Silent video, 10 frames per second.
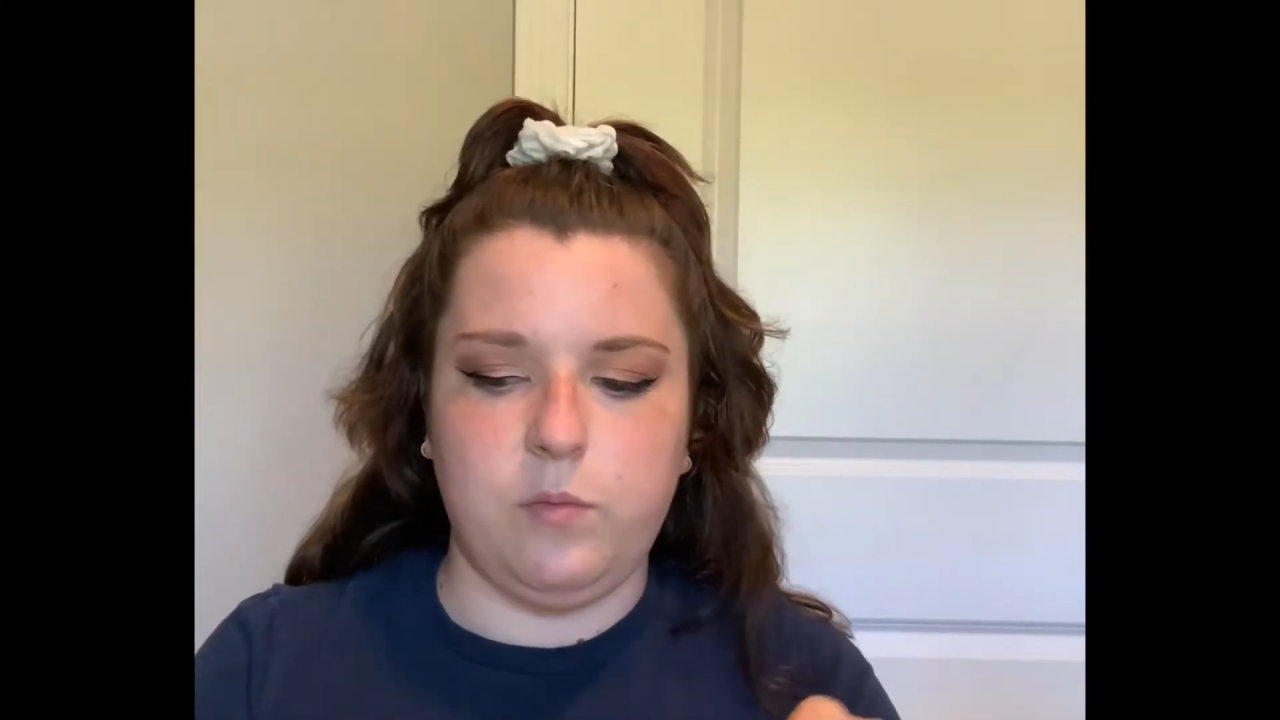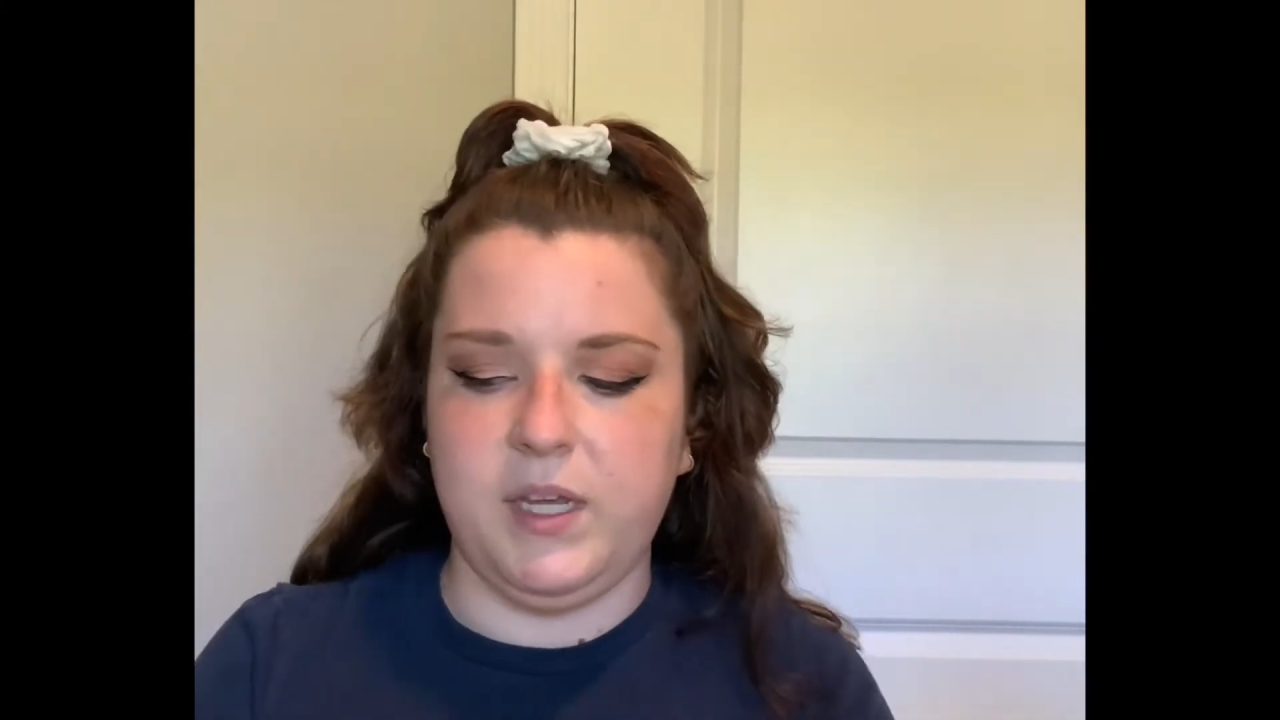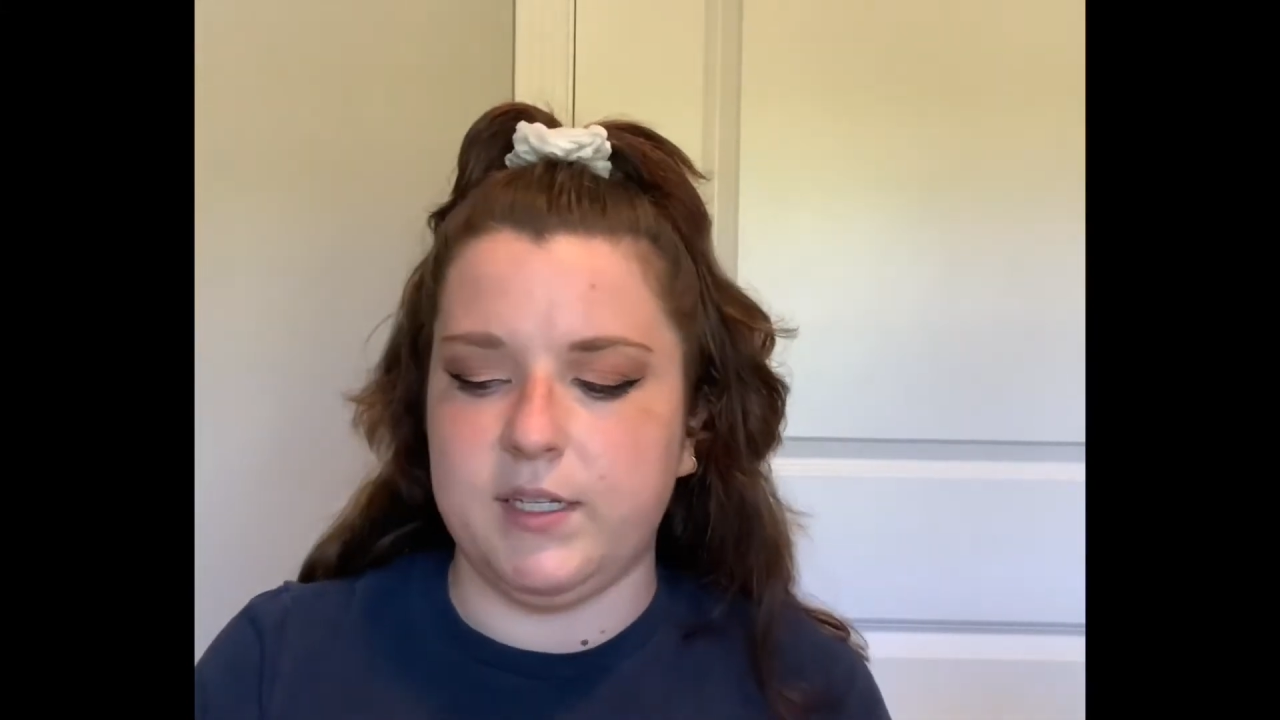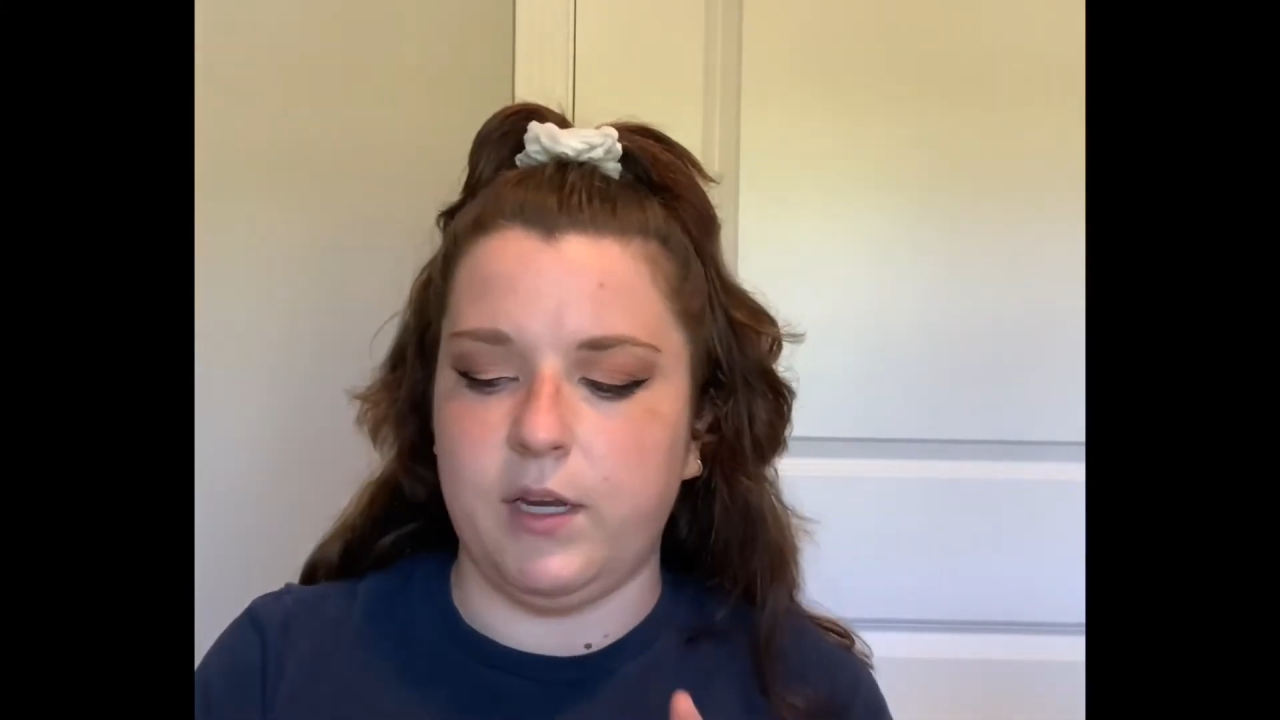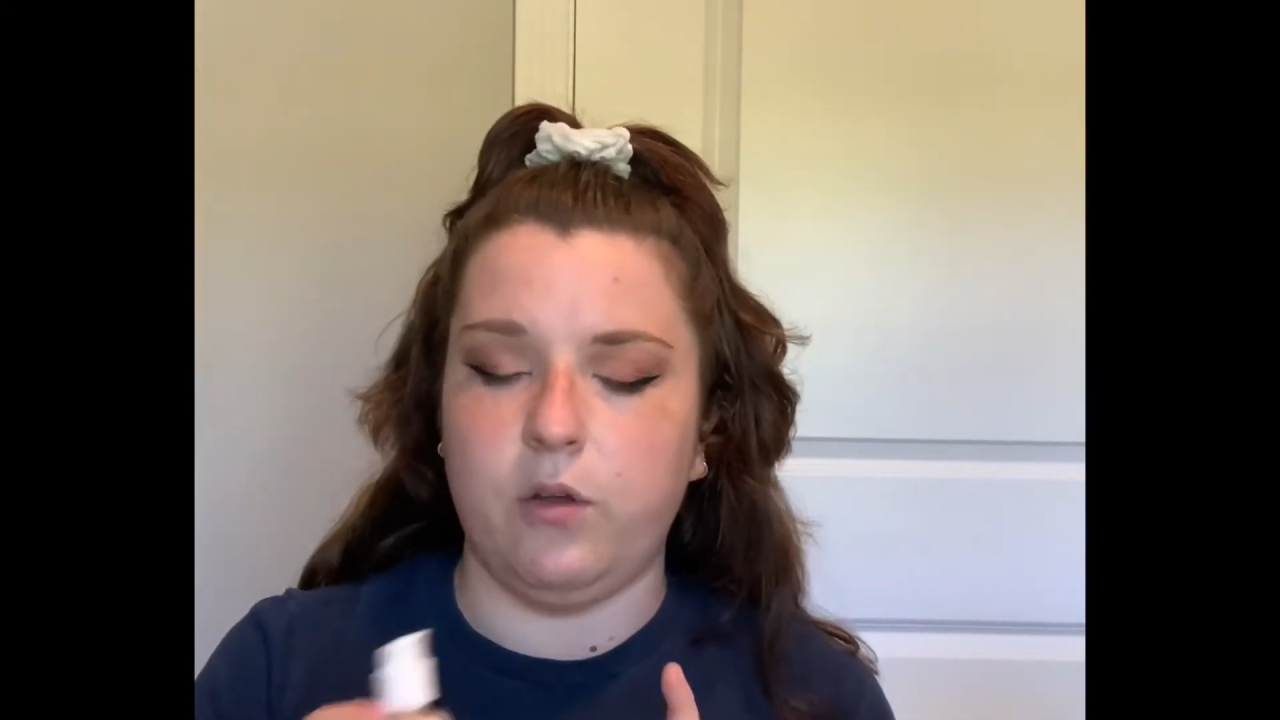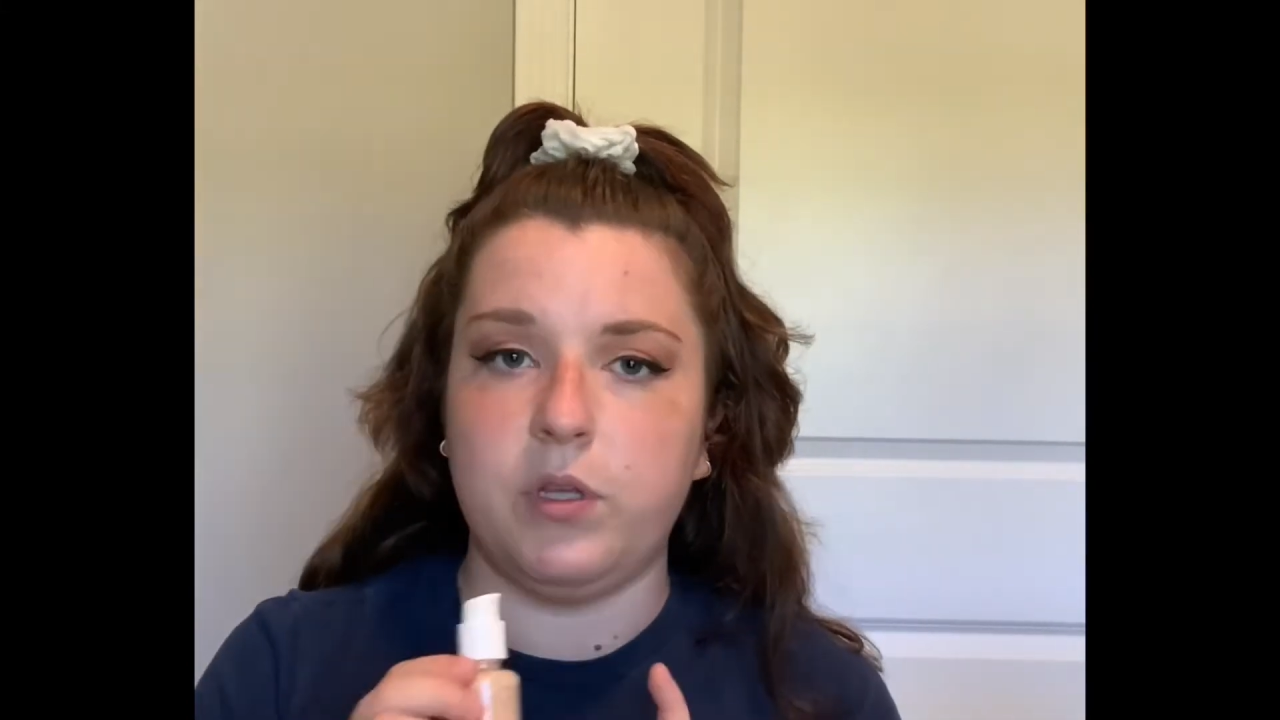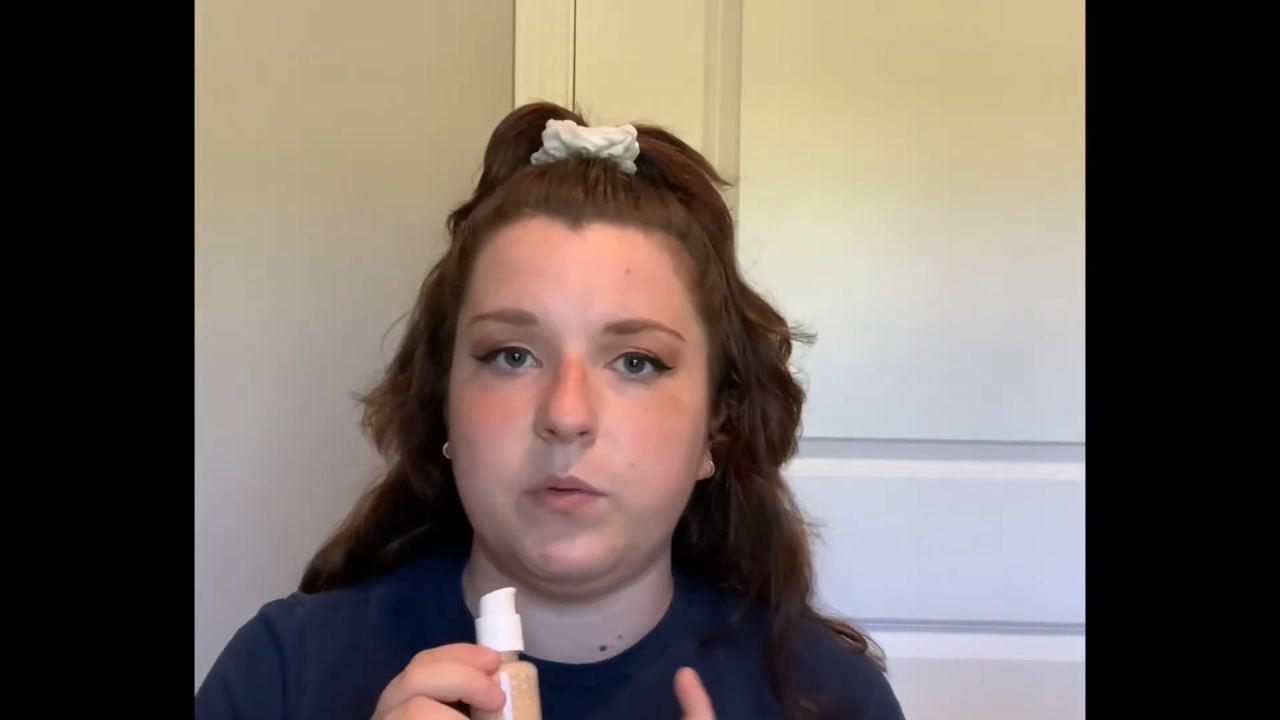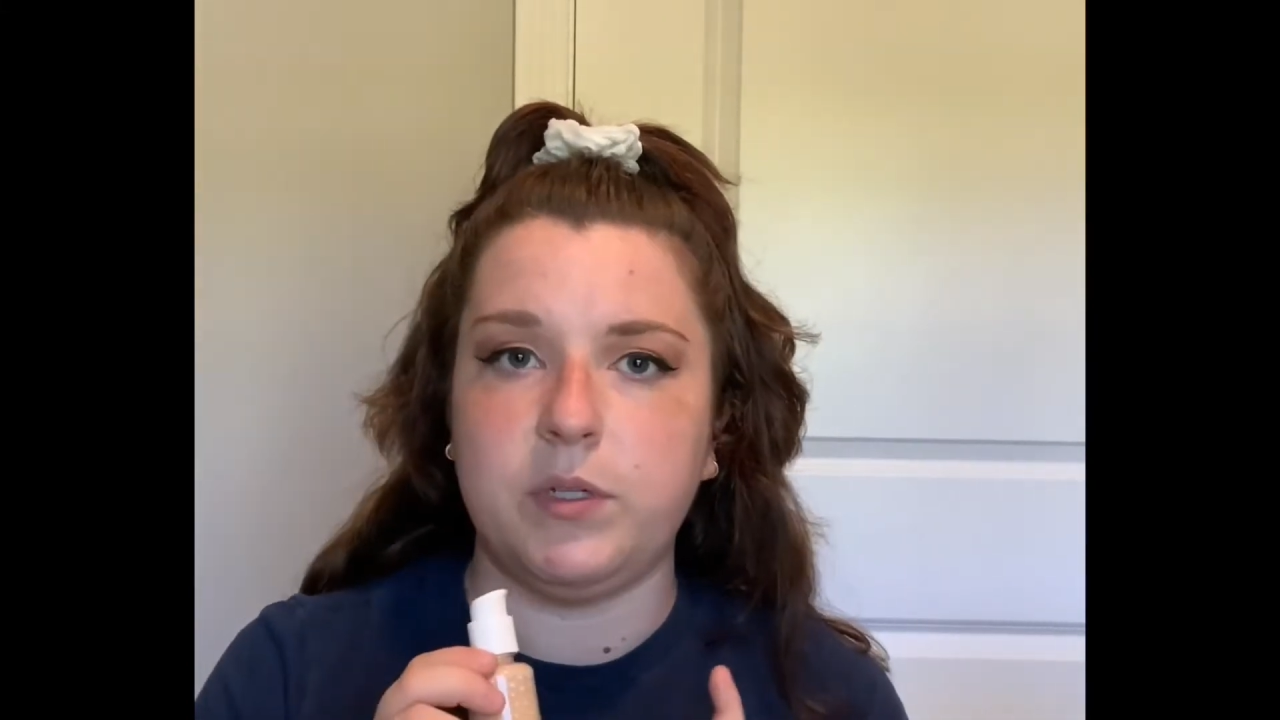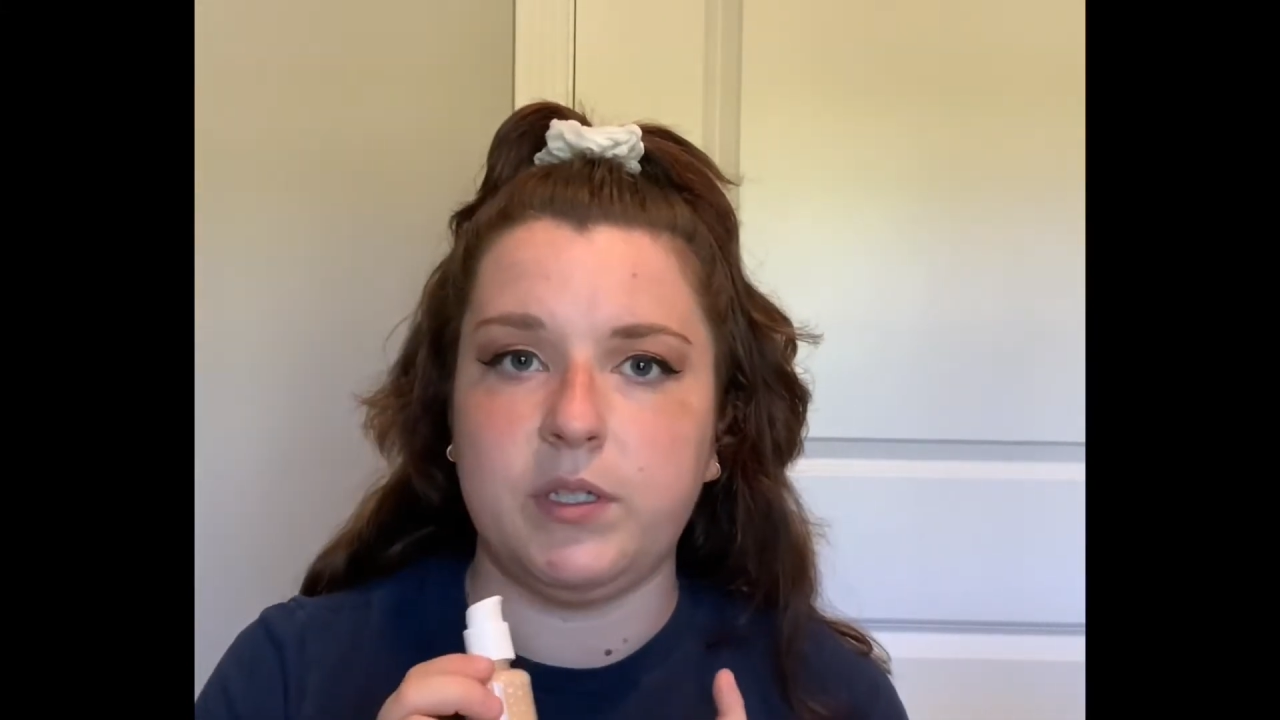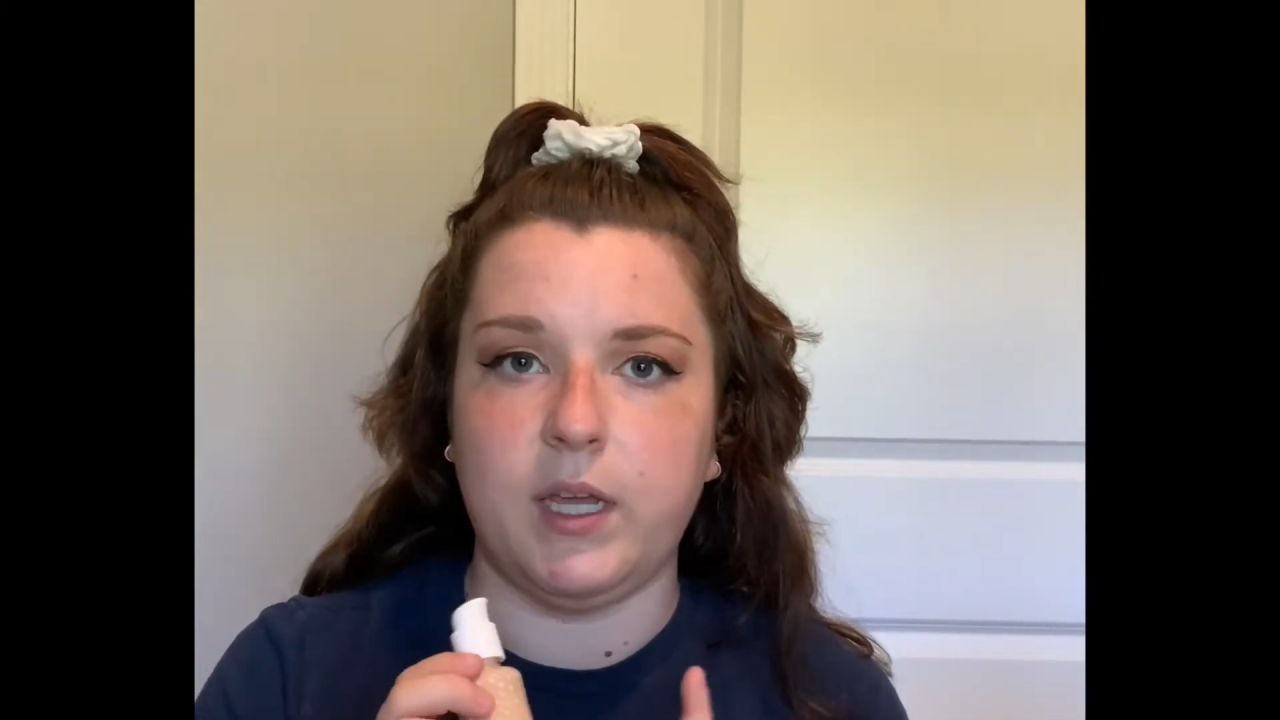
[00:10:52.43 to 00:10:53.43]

because I know this one's